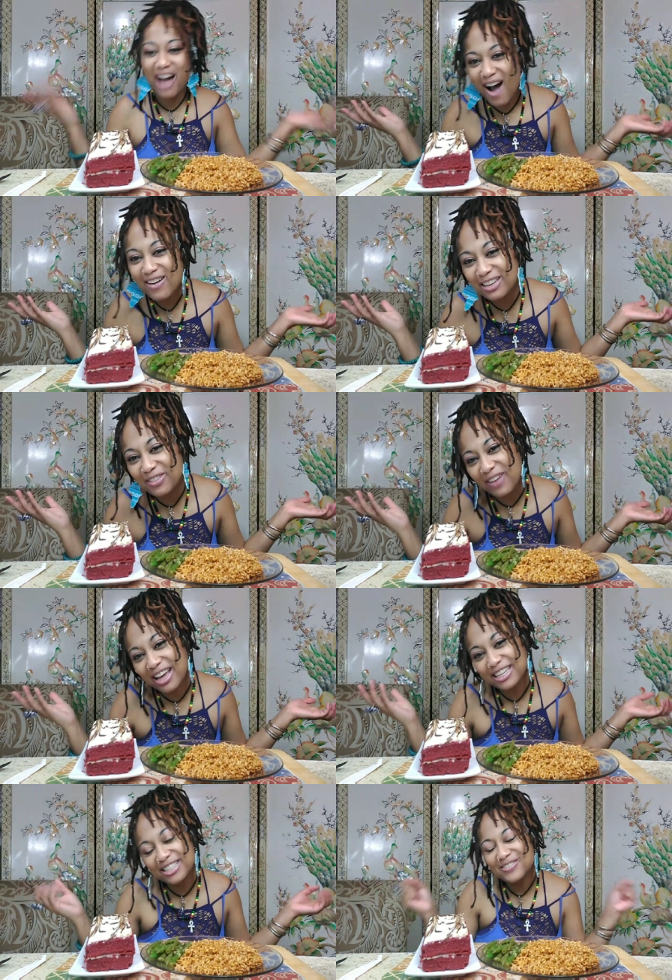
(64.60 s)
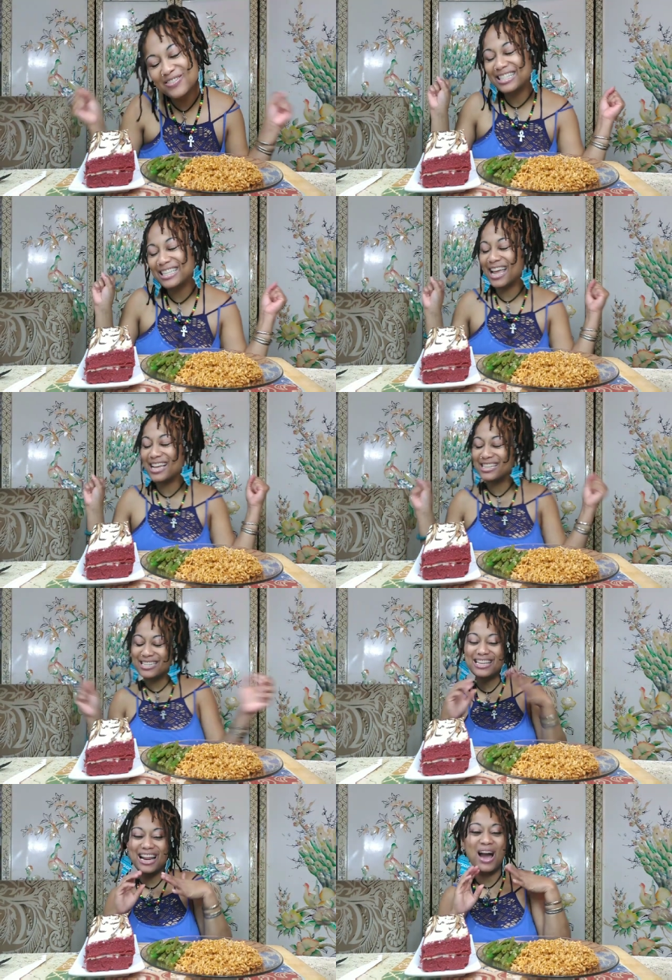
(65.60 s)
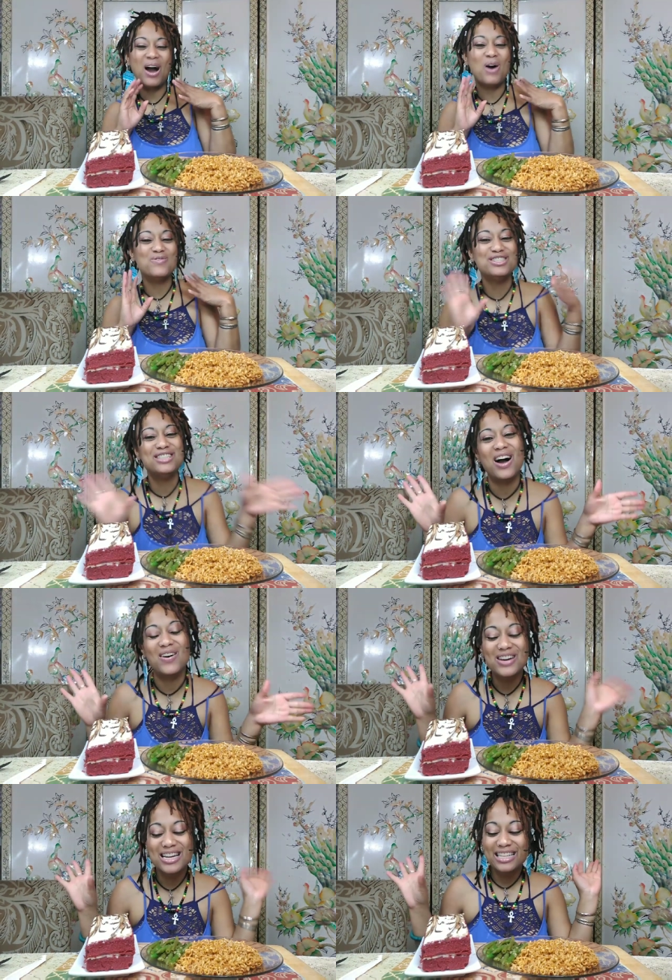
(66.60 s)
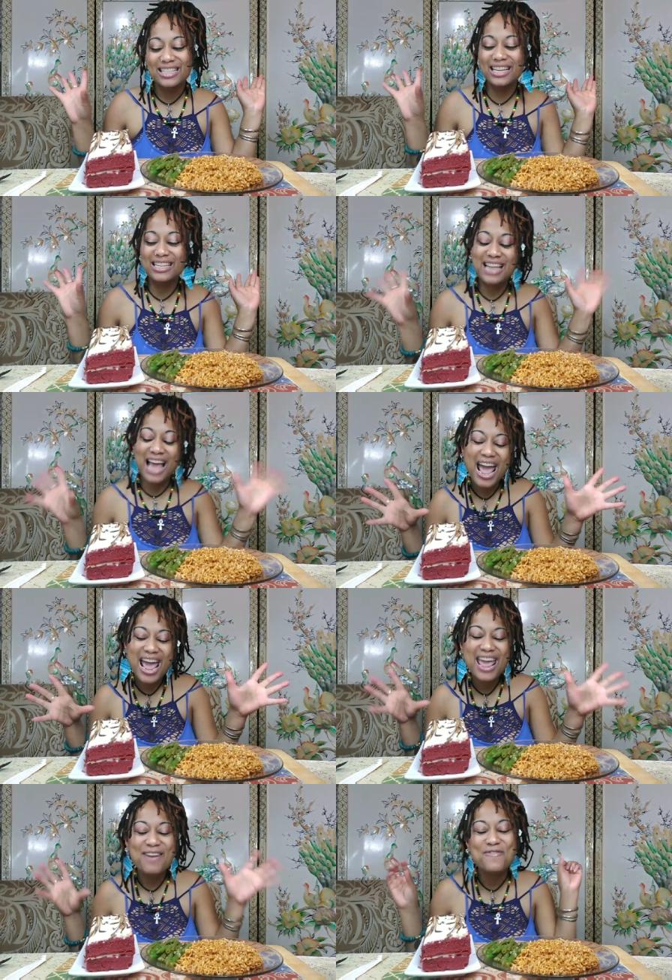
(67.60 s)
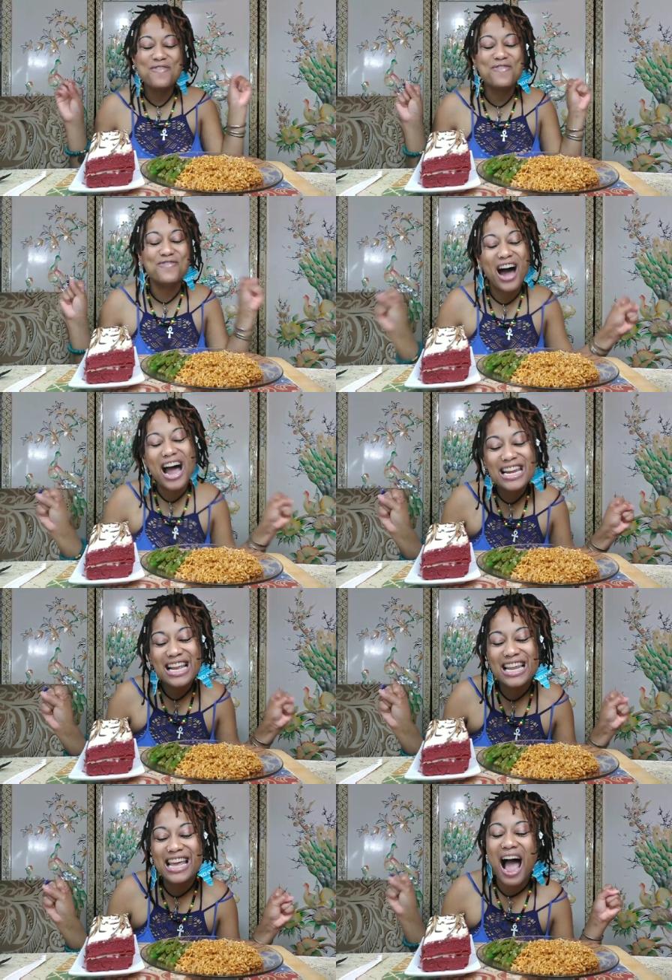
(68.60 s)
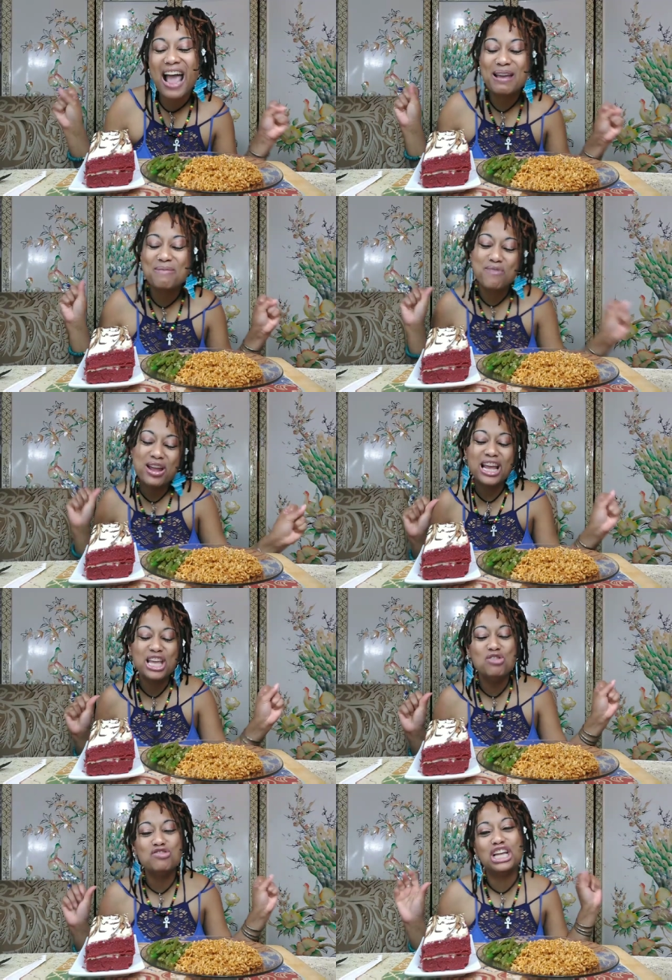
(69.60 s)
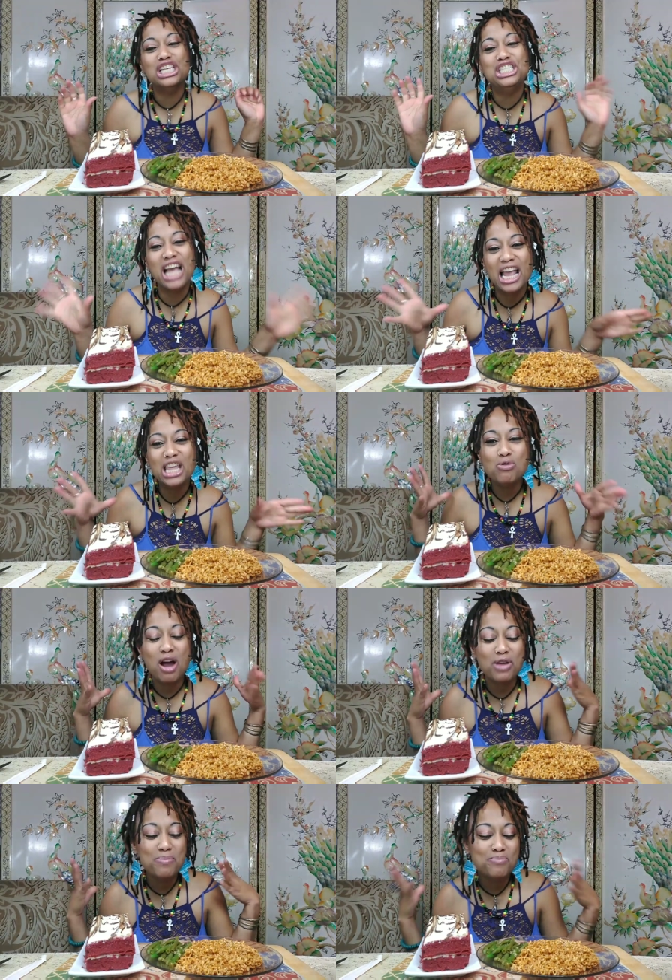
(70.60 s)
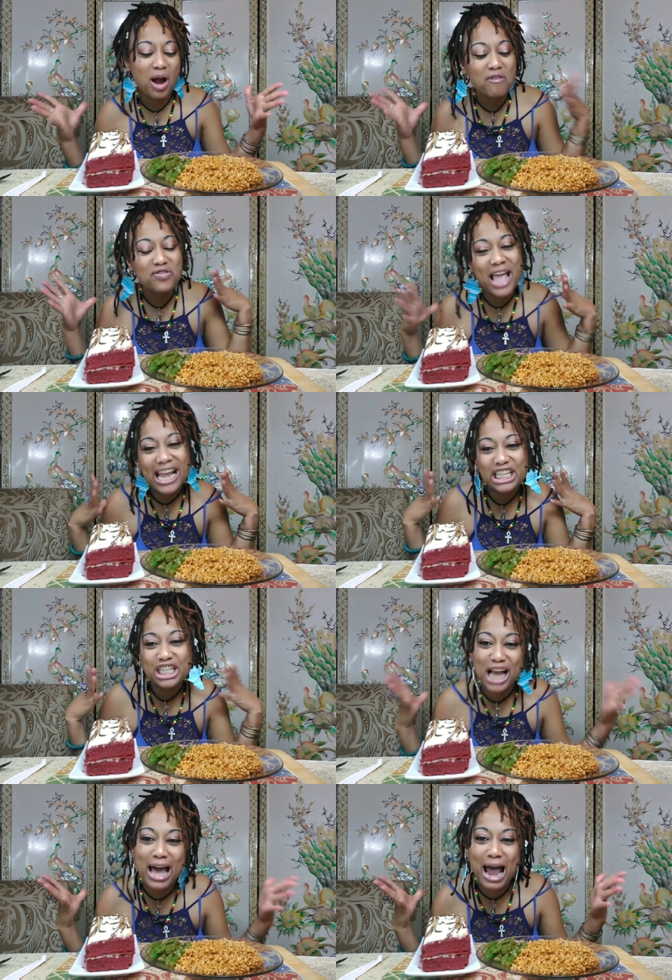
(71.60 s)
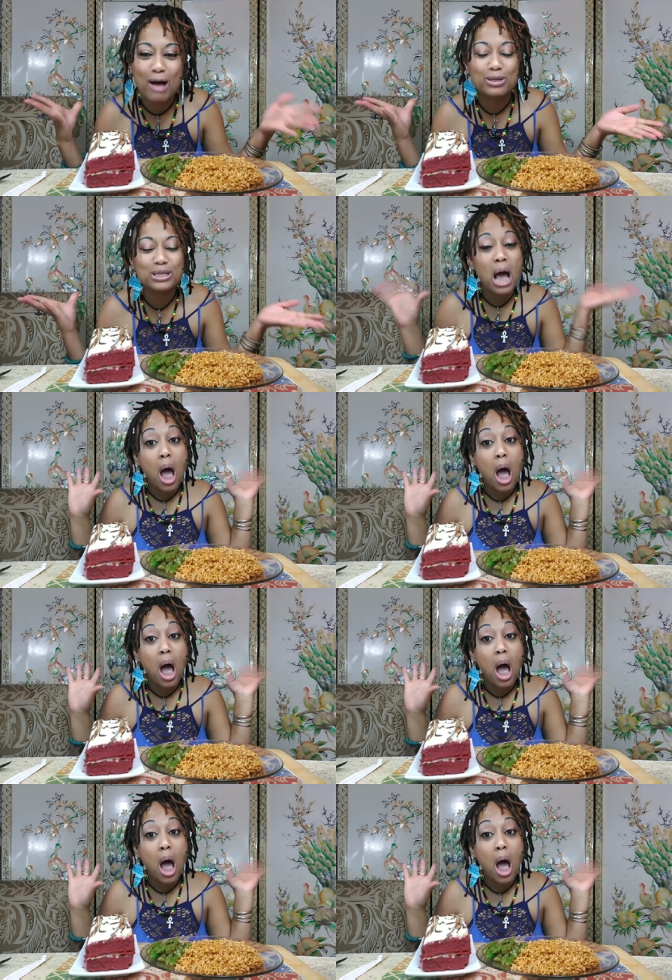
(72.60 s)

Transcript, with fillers: How is everybody doing today? Good, I hope. Y'all, today, finally, I am bringing you the January birthday shoutouts.